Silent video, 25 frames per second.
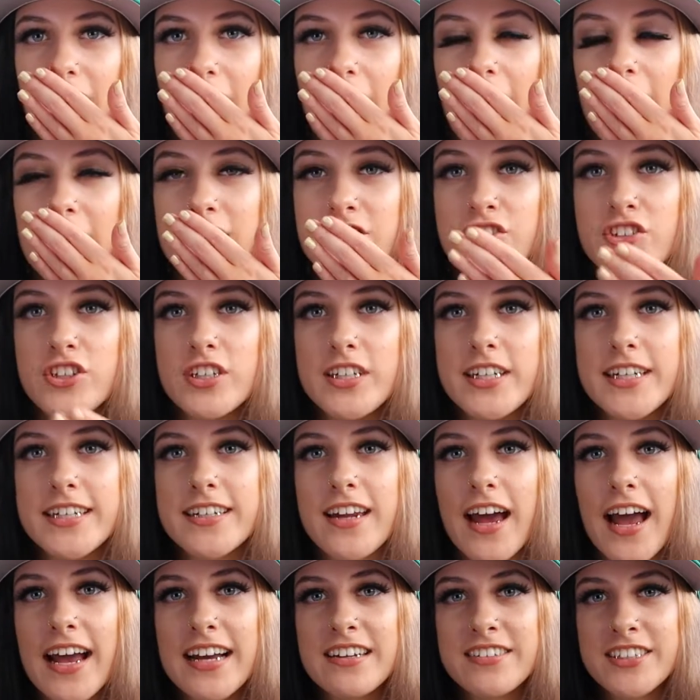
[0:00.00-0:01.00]
I cheated.
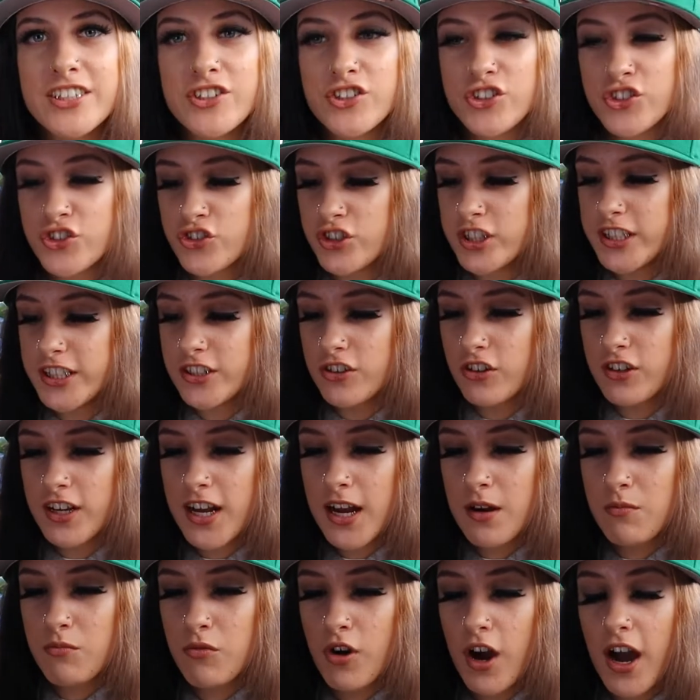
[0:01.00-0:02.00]
I actually just cheated on
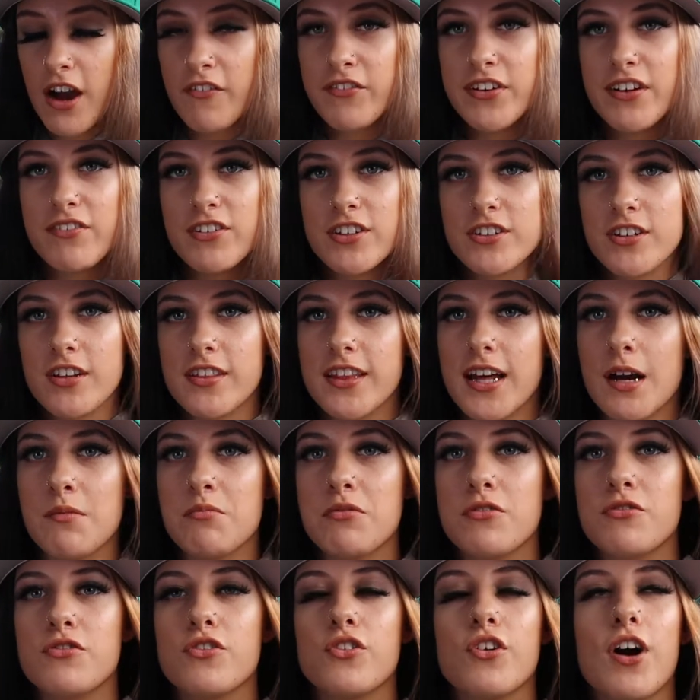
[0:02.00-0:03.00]
camera. I've never done that
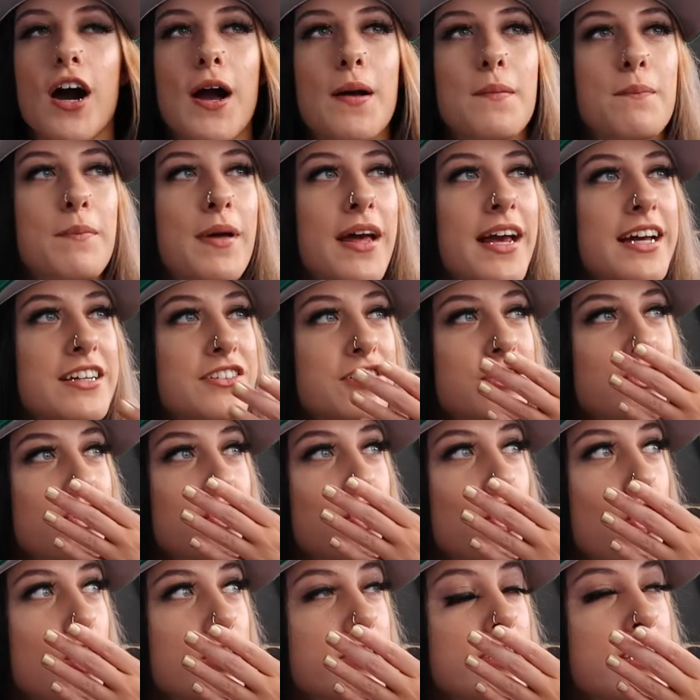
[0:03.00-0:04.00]
before. I just
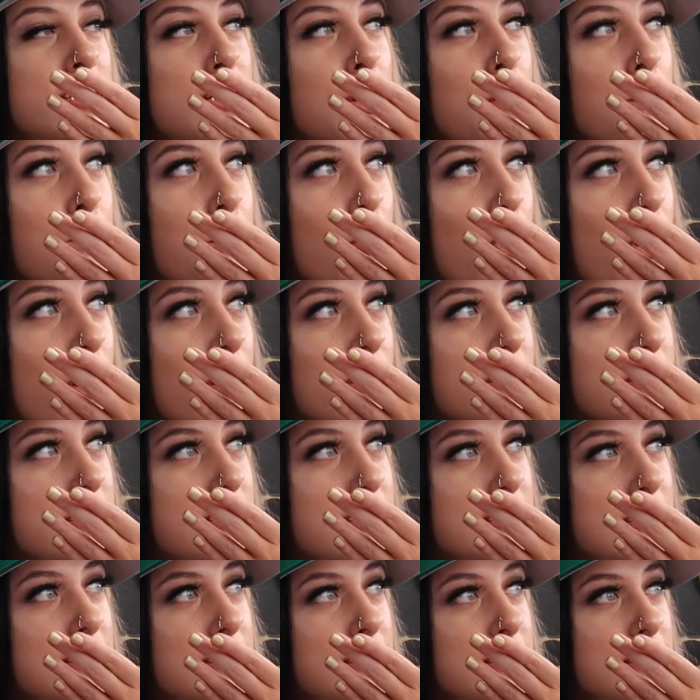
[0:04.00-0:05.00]
looked at the box.
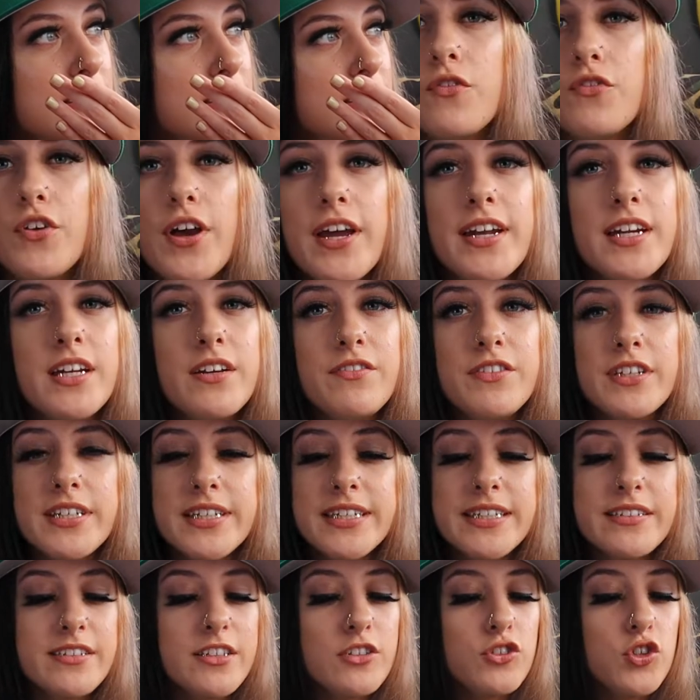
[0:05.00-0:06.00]
For any of the
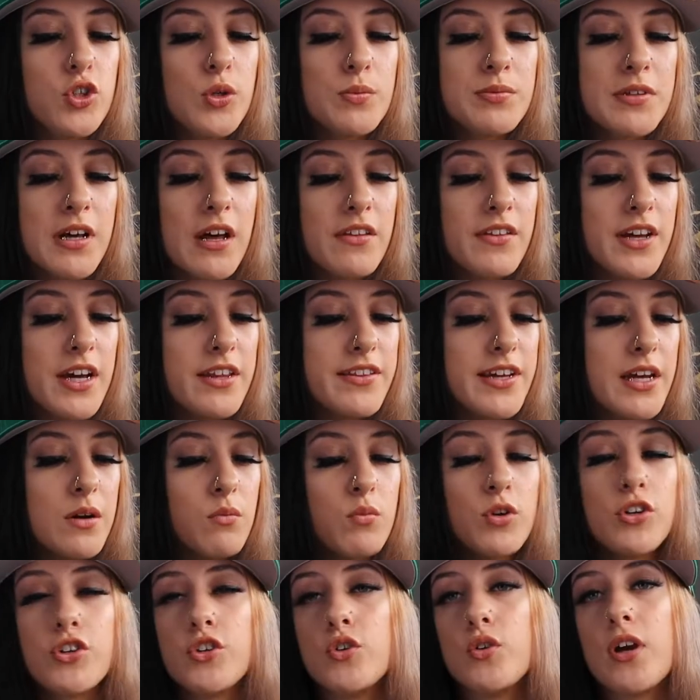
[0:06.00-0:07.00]
Yeezy noobs out there, then,
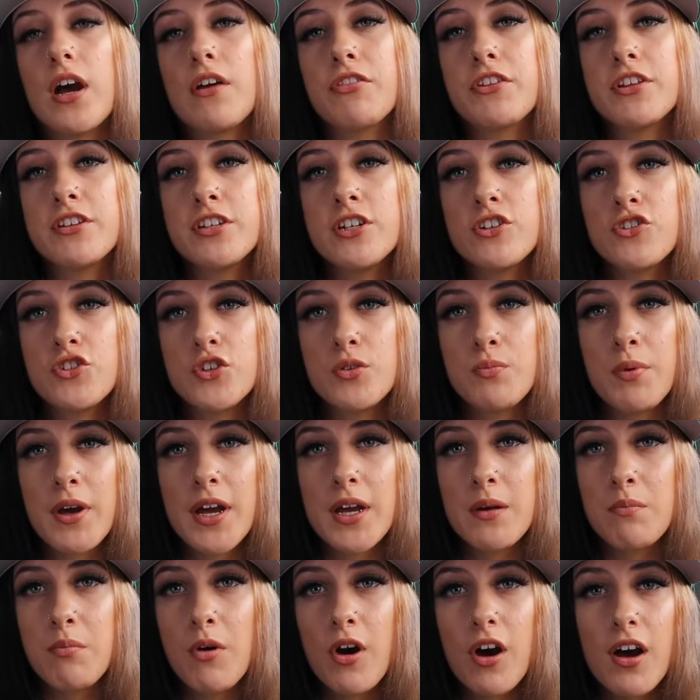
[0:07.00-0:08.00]
we do have the tissue
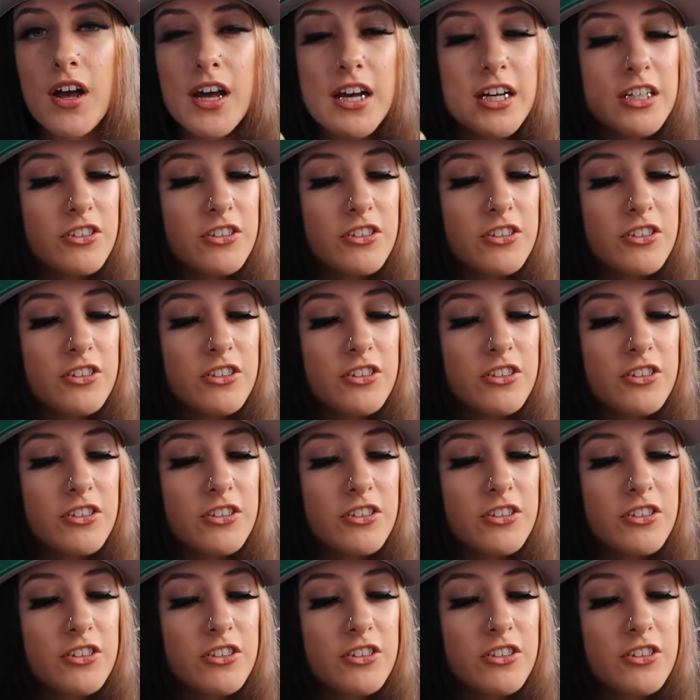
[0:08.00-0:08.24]
paper.